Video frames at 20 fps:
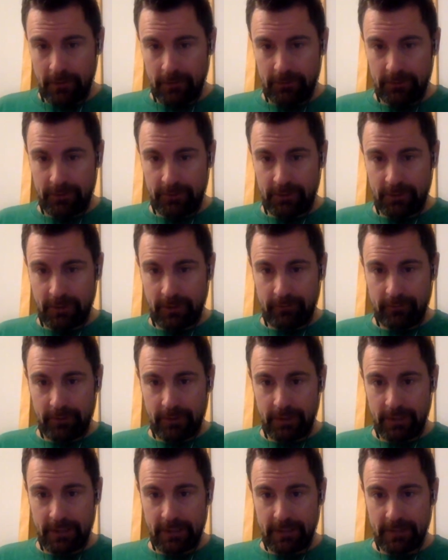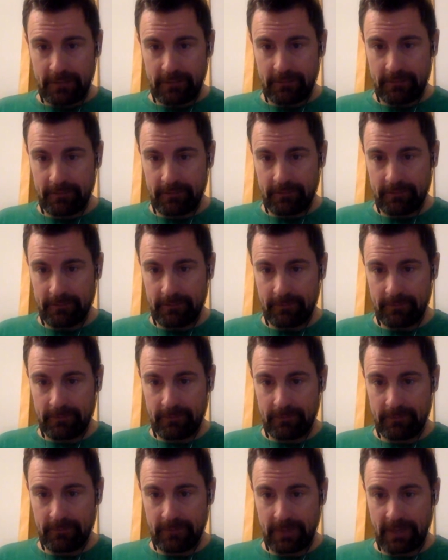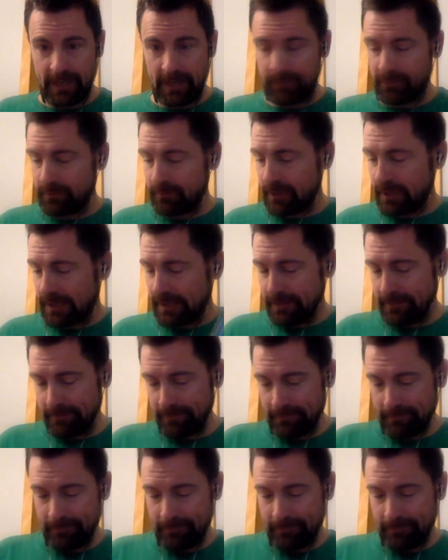just to cover it again, captive eye,